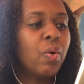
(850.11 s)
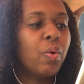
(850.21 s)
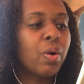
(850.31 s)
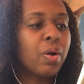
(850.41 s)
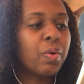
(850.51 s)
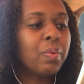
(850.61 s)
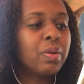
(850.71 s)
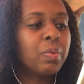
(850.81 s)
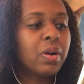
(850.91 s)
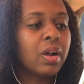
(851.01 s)
Or
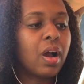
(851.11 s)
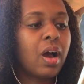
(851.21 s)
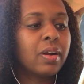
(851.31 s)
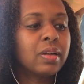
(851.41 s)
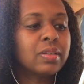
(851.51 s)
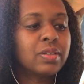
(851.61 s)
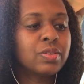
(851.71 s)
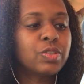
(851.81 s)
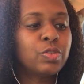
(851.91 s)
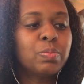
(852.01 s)
we'd work on our
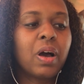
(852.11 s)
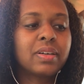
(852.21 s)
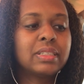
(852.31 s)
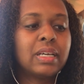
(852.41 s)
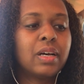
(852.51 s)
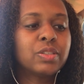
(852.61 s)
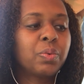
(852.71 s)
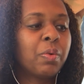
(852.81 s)
little shoebox dolls